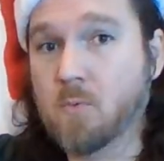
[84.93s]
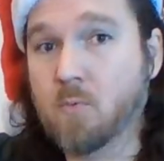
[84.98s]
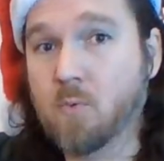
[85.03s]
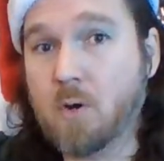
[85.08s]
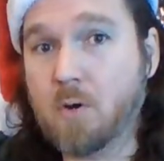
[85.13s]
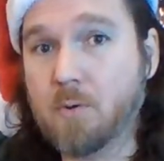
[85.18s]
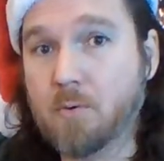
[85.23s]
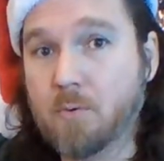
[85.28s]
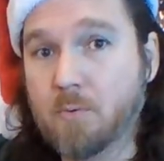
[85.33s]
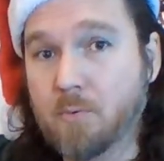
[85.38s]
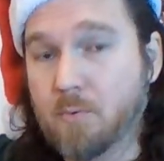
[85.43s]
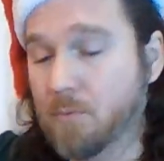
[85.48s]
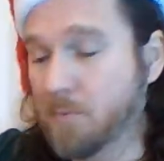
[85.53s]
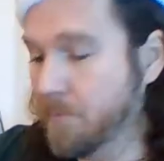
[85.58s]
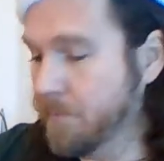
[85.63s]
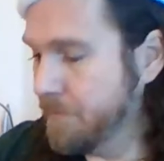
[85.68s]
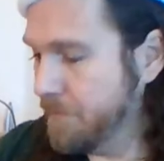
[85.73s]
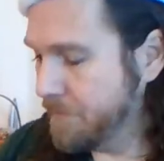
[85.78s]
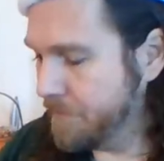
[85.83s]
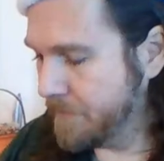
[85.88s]

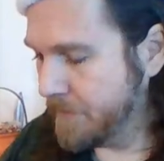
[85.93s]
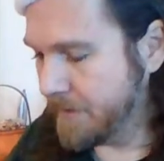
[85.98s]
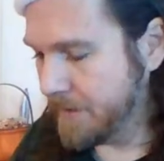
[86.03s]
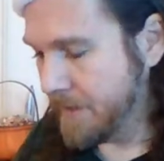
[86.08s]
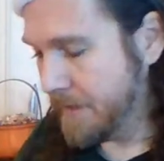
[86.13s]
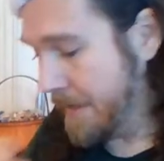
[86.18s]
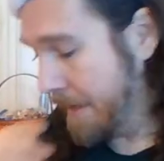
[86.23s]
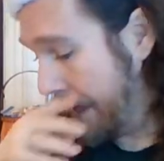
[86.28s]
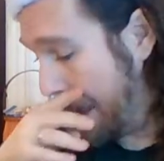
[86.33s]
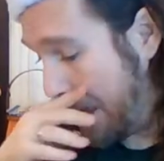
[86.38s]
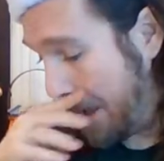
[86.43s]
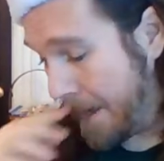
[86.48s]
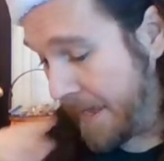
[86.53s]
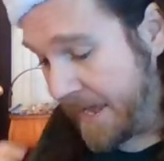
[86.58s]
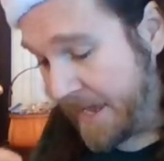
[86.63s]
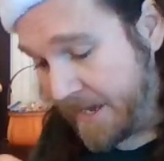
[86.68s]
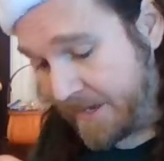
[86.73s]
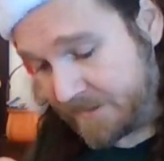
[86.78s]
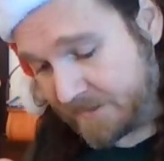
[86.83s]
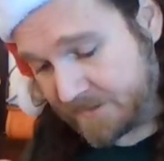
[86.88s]
Woo!
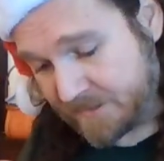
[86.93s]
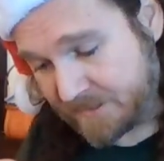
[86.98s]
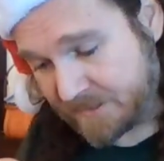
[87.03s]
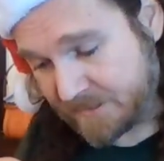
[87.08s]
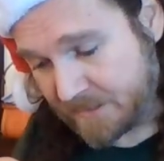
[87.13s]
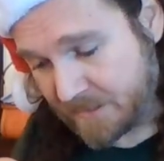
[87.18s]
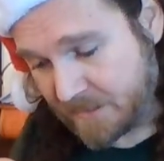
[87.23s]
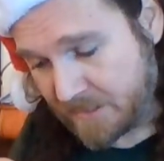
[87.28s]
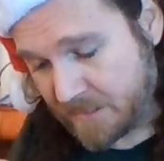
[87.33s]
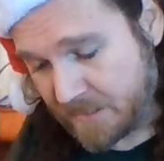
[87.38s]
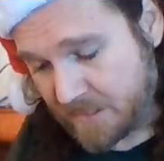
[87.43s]
And